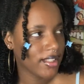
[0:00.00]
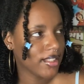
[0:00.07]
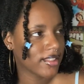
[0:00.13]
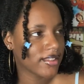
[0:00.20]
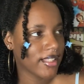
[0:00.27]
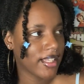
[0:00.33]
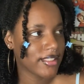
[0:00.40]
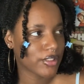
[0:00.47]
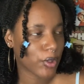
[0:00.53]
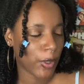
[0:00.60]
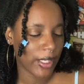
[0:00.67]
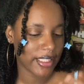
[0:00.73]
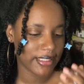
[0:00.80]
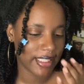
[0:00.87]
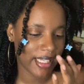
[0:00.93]
That's
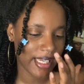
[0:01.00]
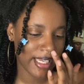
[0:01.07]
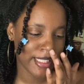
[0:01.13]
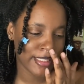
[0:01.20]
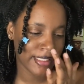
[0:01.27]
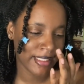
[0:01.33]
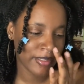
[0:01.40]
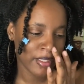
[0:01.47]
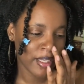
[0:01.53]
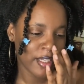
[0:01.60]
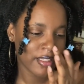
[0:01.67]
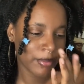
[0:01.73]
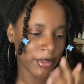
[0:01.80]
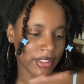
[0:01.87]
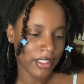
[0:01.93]
crazy. Anthony,
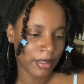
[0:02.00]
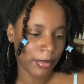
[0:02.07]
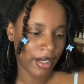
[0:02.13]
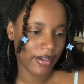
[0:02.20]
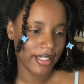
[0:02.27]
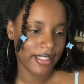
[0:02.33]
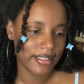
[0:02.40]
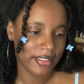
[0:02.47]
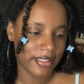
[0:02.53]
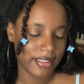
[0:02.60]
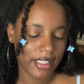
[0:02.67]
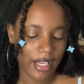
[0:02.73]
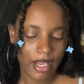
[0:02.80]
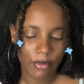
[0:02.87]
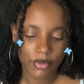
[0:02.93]
let me think about Anthony.
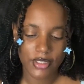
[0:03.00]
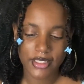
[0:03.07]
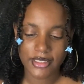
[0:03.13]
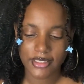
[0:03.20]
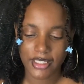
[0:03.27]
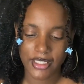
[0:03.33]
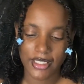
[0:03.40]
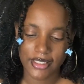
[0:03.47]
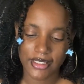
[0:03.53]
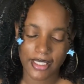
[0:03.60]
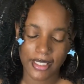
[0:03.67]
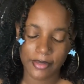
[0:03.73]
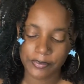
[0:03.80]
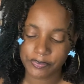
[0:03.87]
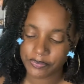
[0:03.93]
Now I was saying
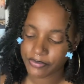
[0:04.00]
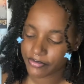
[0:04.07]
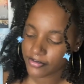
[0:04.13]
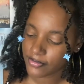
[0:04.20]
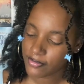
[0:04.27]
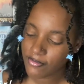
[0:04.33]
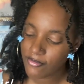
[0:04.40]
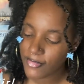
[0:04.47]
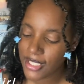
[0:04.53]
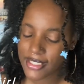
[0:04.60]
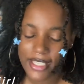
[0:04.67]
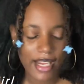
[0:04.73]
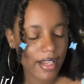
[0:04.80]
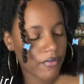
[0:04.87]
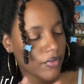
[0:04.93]
that
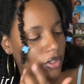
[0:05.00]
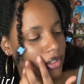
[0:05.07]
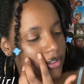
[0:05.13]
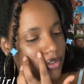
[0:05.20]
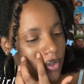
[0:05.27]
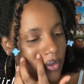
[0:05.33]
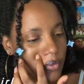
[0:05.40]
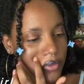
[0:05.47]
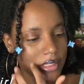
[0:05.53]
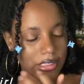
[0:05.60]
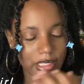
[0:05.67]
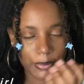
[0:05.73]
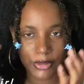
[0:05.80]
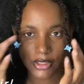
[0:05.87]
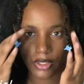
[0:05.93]
now, at first, no, this
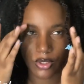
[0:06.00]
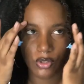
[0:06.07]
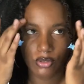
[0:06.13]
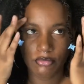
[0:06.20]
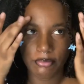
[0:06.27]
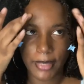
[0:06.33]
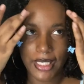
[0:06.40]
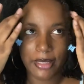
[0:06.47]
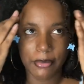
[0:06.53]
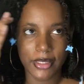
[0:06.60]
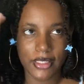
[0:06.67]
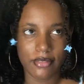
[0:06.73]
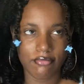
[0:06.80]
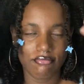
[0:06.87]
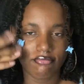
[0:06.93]
episode made
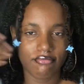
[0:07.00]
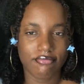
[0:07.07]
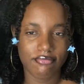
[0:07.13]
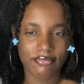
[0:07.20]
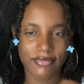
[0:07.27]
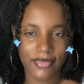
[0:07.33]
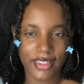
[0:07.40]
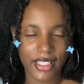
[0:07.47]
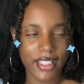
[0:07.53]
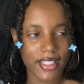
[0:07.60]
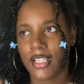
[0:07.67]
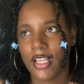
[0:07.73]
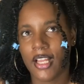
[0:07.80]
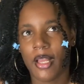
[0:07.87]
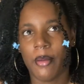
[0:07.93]
me think
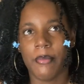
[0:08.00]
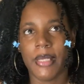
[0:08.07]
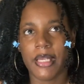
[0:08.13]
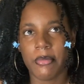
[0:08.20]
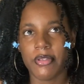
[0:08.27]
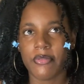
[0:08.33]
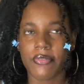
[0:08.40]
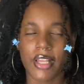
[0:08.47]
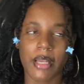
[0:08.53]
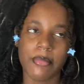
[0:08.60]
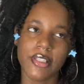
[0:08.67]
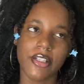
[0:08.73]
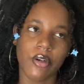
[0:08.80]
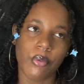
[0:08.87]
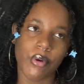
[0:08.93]
maybe the family
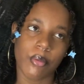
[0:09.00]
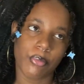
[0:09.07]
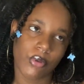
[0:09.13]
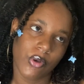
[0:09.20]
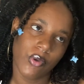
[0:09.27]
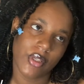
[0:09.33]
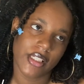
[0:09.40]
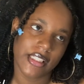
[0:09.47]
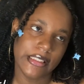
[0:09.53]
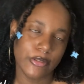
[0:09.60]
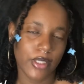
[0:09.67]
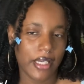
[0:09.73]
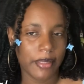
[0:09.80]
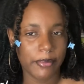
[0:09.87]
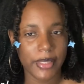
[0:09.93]
going broke and he
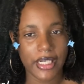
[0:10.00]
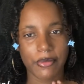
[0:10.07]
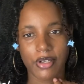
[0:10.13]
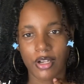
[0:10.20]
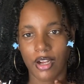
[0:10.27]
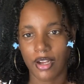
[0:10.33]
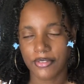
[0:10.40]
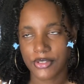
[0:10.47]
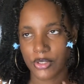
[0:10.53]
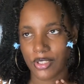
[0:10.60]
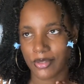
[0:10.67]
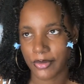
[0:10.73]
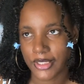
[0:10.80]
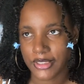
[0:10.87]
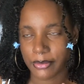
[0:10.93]
tried to marry her off to a
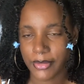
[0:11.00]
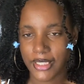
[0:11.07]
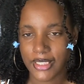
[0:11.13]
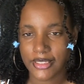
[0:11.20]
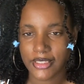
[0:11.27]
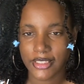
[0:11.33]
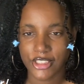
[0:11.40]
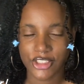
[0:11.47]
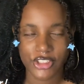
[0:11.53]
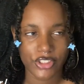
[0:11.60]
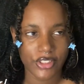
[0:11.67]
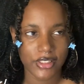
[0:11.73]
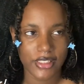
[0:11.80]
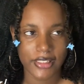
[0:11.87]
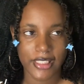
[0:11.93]
rich man to
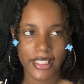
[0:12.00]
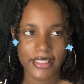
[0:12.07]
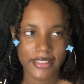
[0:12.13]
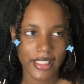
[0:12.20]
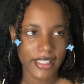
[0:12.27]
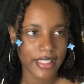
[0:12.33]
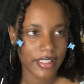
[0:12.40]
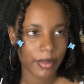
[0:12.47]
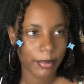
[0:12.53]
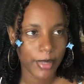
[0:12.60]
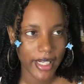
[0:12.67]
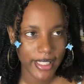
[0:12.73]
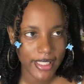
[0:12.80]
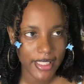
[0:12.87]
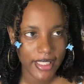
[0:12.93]
ensure that they stay in the
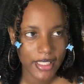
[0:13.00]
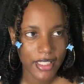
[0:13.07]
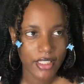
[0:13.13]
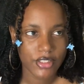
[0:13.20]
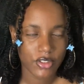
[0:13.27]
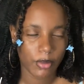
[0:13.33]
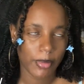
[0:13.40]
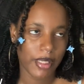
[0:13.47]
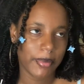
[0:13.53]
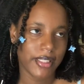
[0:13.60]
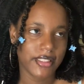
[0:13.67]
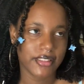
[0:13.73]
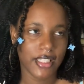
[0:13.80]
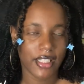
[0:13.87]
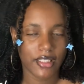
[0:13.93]
money. So maybe
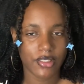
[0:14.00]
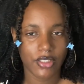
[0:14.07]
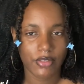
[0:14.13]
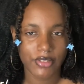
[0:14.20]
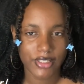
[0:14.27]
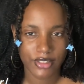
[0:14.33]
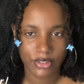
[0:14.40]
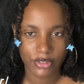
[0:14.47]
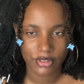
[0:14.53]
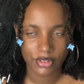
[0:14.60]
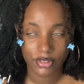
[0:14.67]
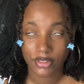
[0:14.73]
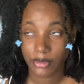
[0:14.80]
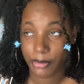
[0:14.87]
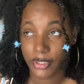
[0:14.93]
he's not in love with his little
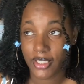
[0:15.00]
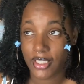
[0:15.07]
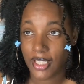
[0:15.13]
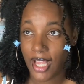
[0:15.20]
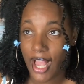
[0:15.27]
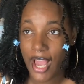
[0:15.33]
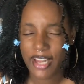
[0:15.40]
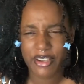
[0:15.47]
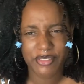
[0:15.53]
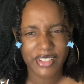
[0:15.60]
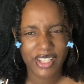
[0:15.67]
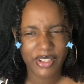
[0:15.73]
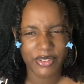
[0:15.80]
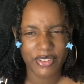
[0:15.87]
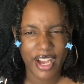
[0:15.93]
sister, but I don't
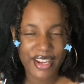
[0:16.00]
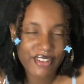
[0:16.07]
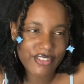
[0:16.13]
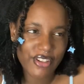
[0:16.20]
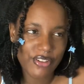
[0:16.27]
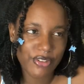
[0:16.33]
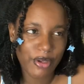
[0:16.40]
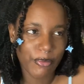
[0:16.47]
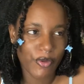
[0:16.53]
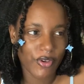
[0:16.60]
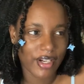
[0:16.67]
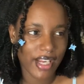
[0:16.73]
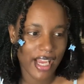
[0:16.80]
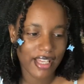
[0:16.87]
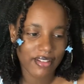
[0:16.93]
know. I don't know no more.
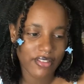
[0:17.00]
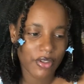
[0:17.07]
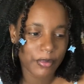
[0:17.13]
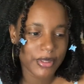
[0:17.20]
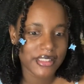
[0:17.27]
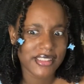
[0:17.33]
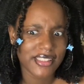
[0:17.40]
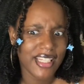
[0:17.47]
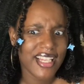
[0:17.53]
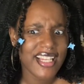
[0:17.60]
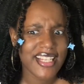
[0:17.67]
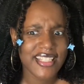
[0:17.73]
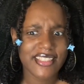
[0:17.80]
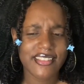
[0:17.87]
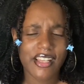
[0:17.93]
I don't know because
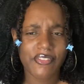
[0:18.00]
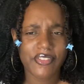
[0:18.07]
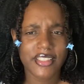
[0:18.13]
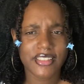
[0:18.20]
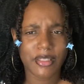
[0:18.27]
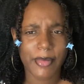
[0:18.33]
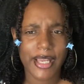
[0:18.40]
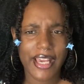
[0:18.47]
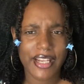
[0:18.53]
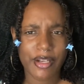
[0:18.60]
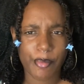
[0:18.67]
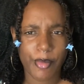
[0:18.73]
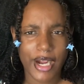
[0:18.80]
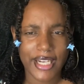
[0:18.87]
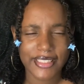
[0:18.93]
it's definitely some
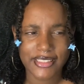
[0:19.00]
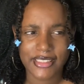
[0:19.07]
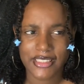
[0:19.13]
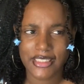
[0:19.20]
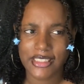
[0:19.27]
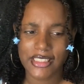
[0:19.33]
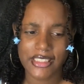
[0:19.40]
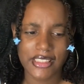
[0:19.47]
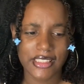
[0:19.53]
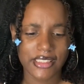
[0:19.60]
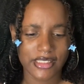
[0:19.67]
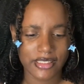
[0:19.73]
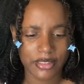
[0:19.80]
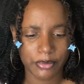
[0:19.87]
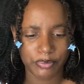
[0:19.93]
animosity and
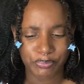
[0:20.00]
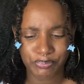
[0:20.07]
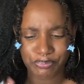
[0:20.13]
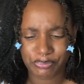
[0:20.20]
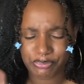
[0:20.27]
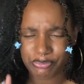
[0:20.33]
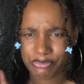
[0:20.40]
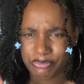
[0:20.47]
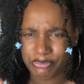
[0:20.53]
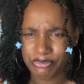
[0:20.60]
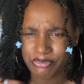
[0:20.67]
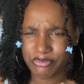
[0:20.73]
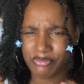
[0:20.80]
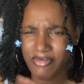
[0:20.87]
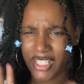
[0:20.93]
some
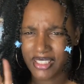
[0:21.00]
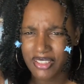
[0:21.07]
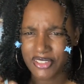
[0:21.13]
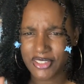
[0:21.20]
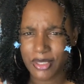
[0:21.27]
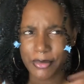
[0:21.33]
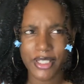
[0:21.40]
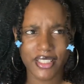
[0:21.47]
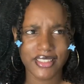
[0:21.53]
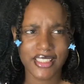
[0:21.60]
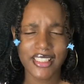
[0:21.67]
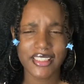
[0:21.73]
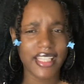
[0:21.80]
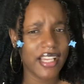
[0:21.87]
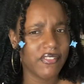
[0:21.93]
little something there because he
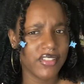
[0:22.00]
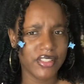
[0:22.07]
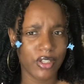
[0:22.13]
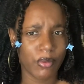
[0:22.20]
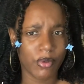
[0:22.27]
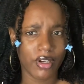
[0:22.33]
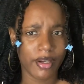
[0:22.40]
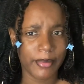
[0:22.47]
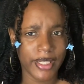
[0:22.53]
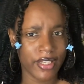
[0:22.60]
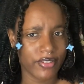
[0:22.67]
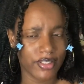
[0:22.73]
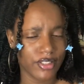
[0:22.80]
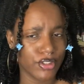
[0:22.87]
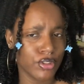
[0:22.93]
definitely don't want her
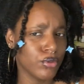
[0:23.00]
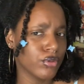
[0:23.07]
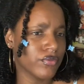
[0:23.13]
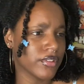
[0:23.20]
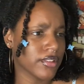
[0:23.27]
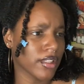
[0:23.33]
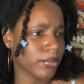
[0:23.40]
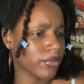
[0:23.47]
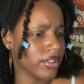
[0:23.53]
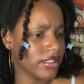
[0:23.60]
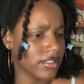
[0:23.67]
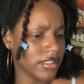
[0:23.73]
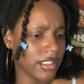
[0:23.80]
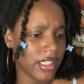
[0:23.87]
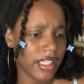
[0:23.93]
marrying the Duke for some
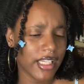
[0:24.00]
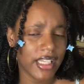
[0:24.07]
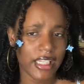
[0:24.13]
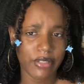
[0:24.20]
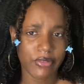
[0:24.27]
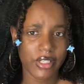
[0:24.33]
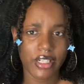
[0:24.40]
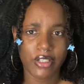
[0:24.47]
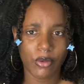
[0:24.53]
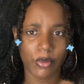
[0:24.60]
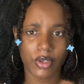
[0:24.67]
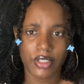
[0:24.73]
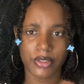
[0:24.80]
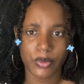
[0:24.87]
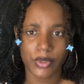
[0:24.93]
reason. He really don't want
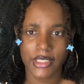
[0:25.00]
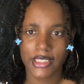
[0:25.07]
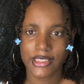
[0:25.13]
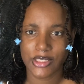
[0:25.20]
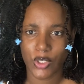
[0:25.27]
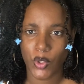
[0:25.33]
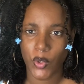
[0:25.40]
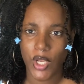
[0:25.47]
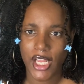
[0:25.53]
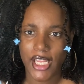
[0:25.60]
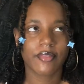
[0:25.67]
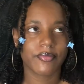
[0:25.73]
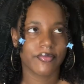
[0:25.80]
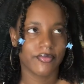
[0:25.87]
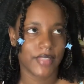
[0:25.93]
her doing that. So
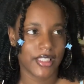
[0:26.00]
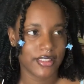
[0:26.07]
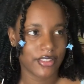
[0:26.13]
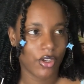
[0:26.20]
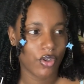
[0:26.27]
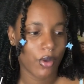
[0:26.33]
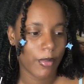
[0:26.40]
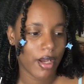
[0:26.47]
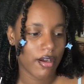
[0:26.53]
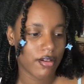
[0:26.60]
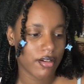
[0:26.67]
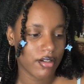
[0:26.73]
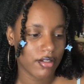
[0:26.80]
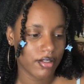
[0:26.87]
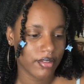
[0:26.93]
let's talk about
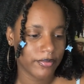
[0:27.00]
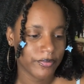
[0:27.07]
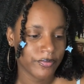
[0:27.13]
uh